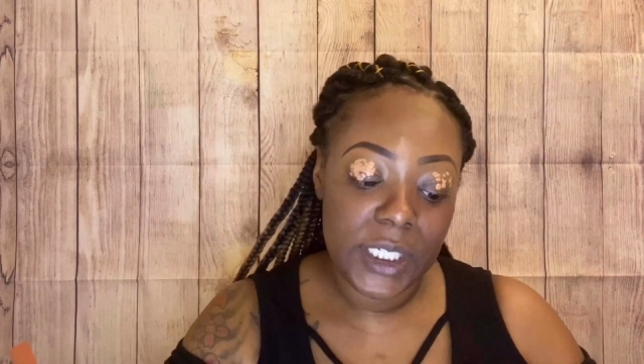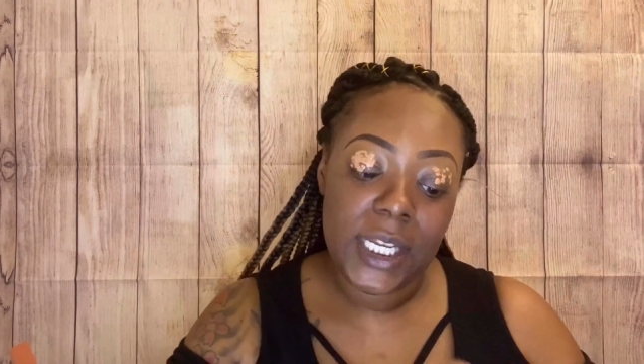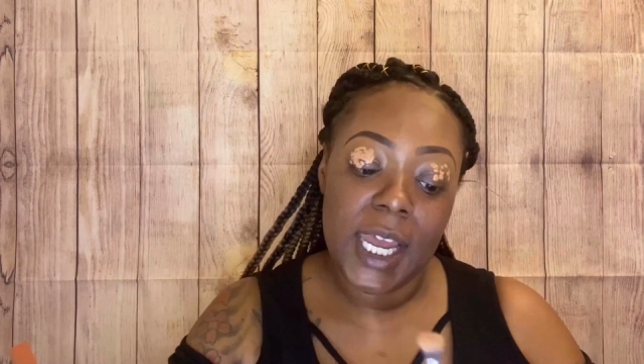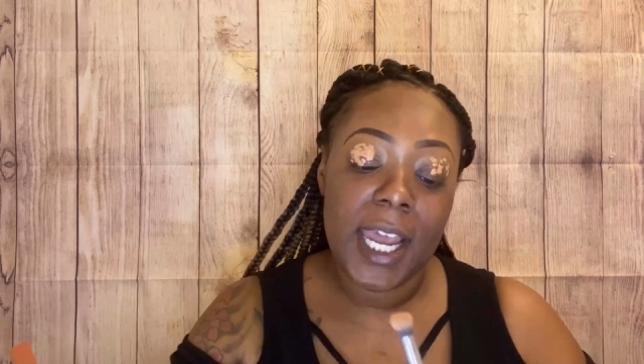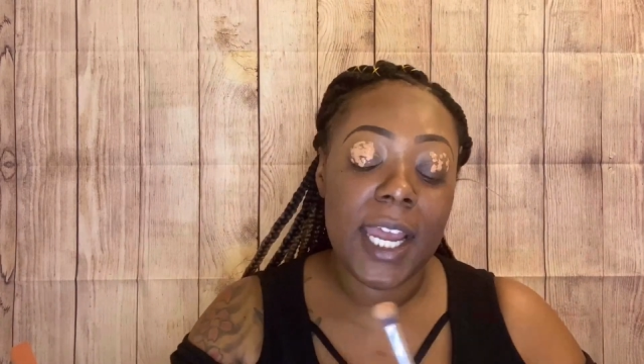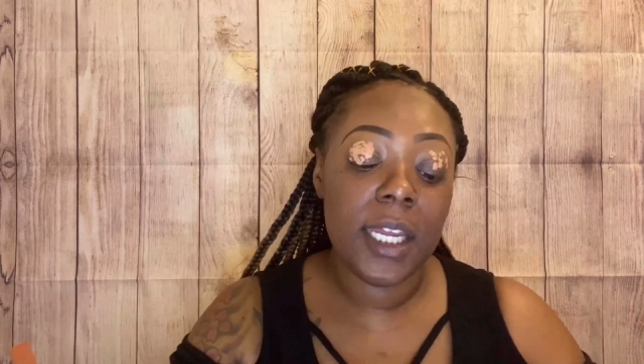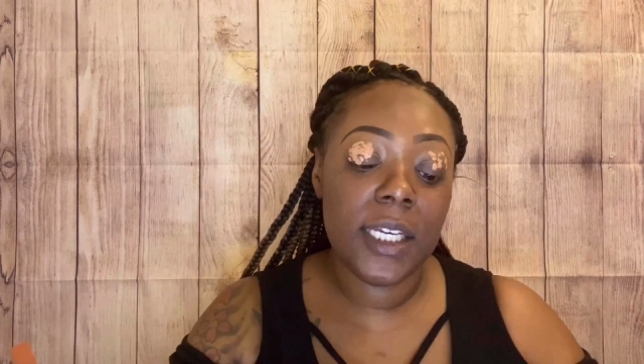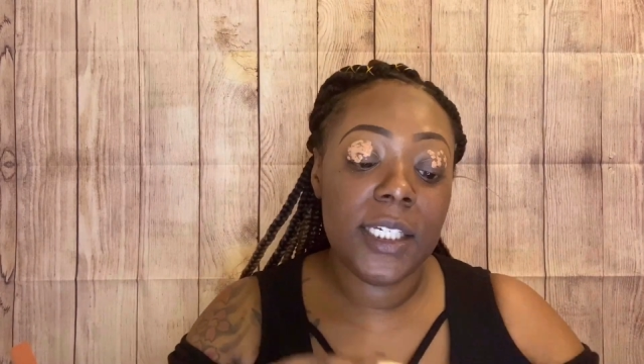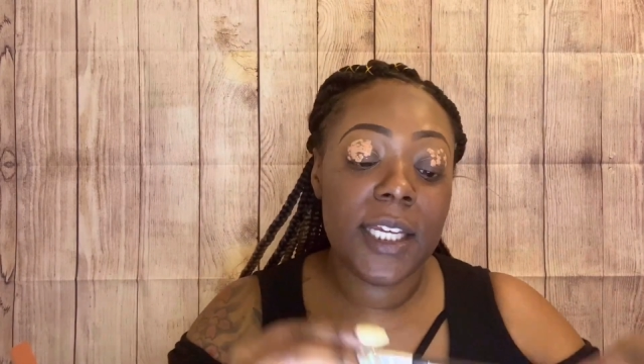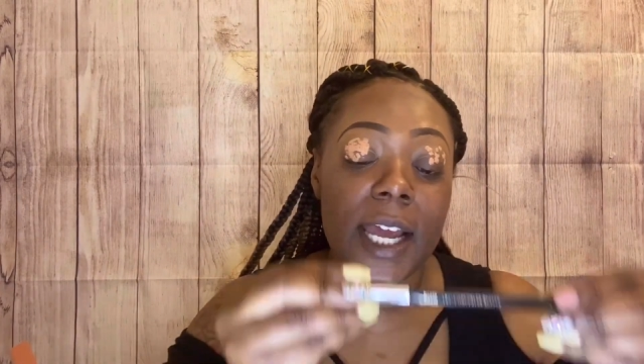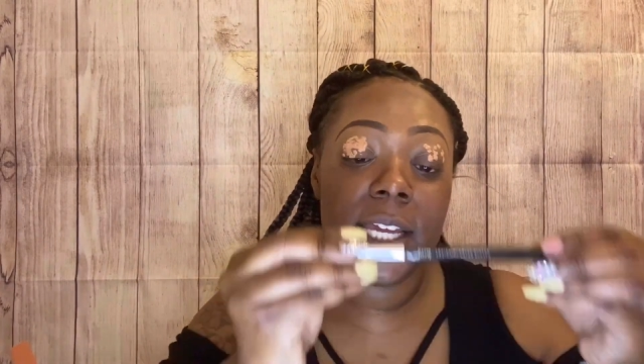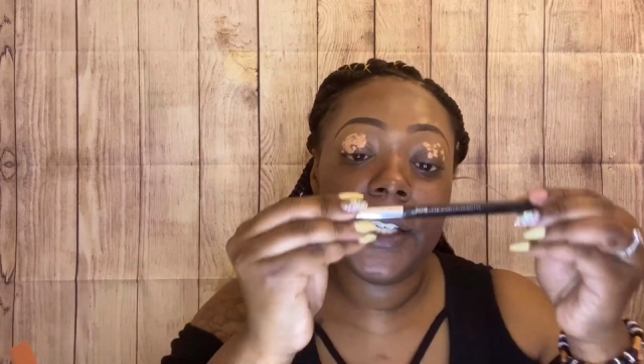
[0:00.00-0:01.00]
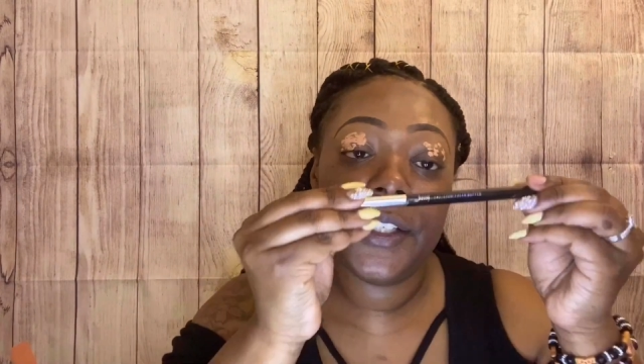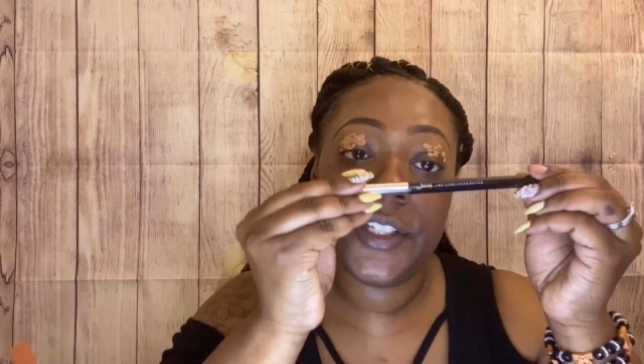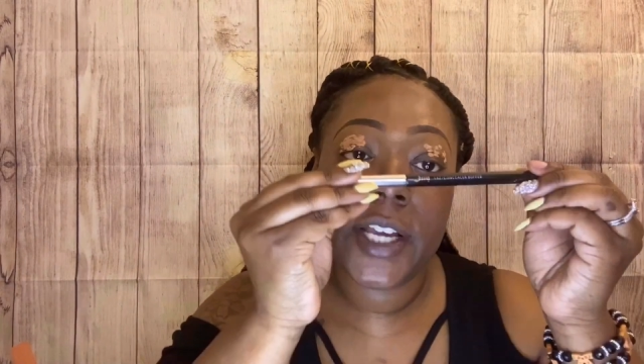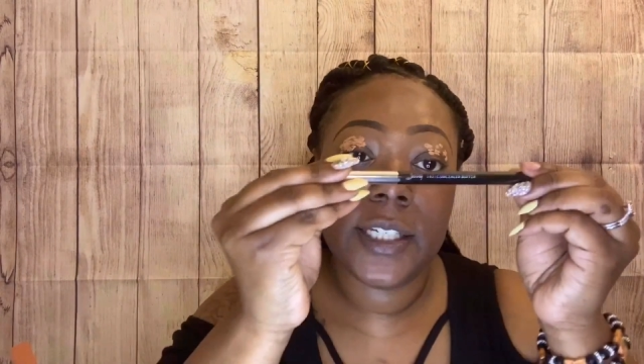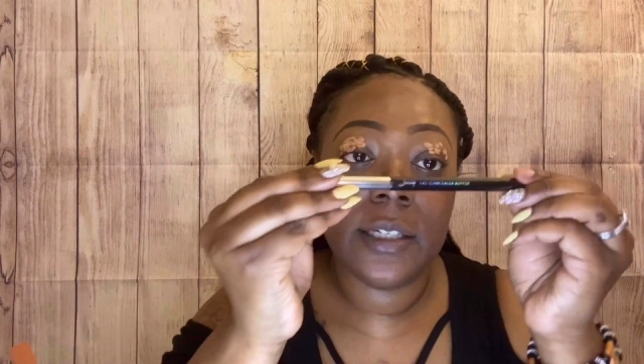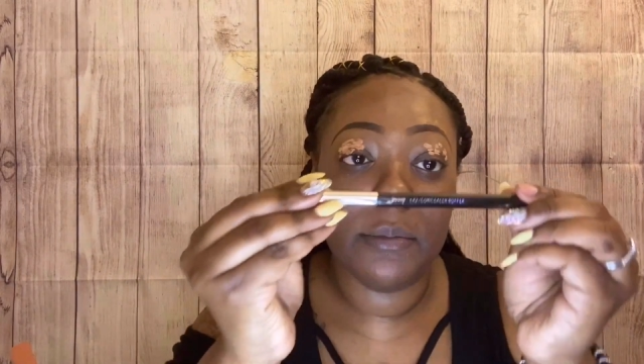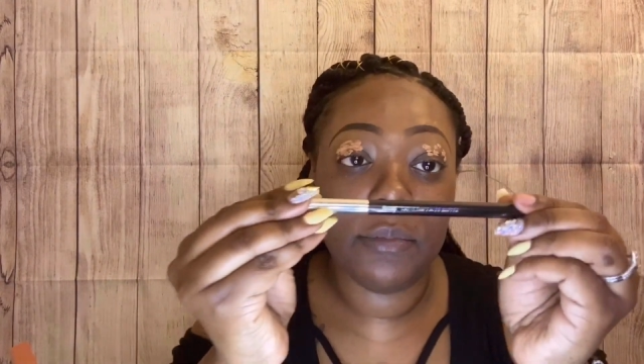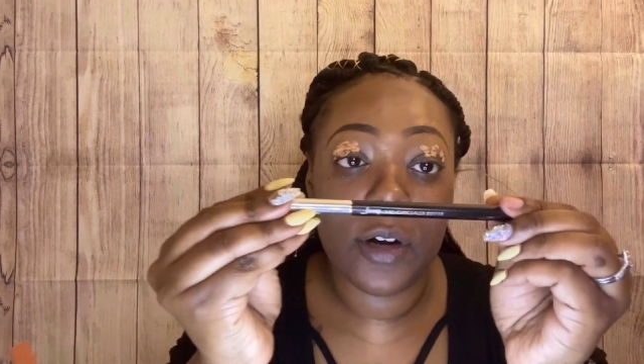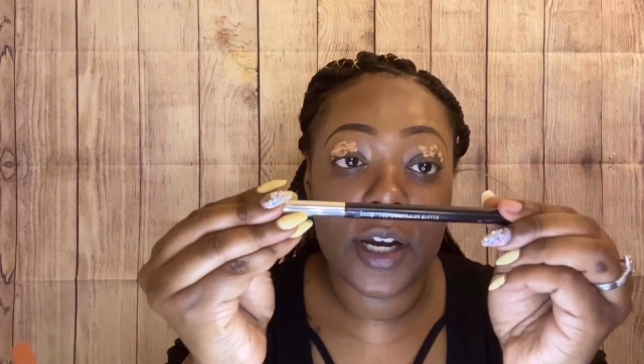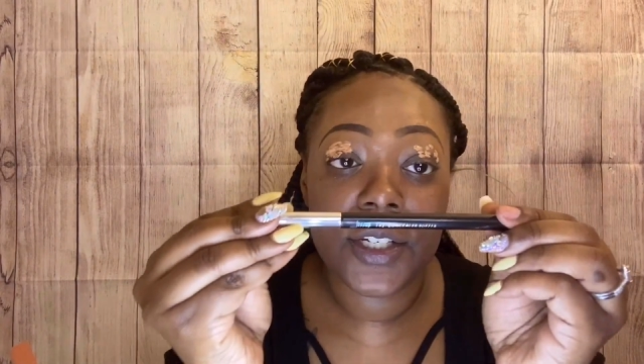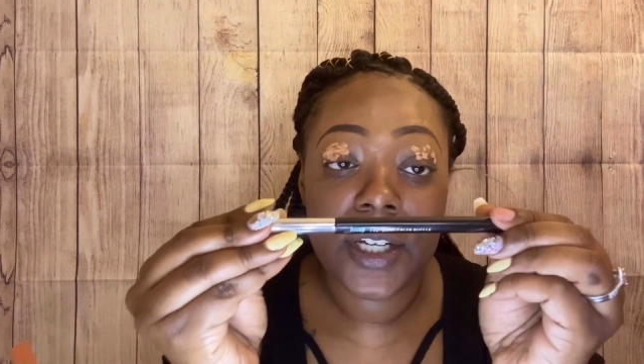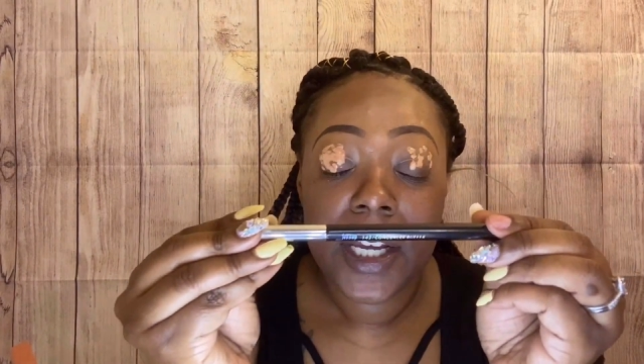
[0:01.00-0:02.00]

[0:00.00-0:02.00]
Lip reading: handy dandy Jessup brush.